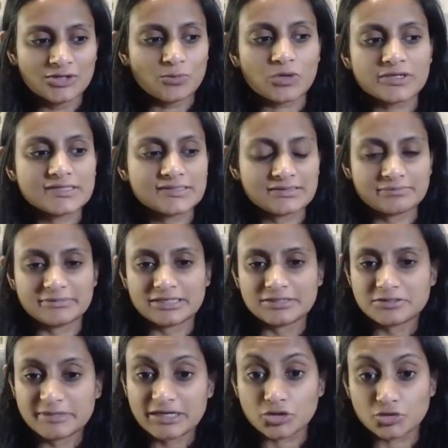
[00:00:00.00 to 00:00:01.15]
what does it mean to
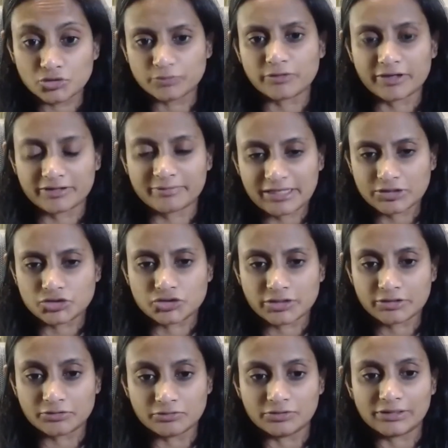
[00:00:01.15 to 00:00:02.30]
be a good product manager
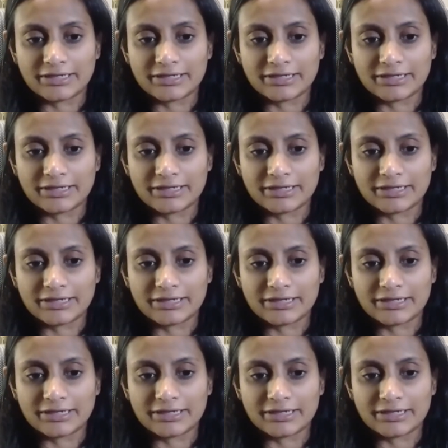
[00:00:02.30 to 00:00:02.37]
at Google,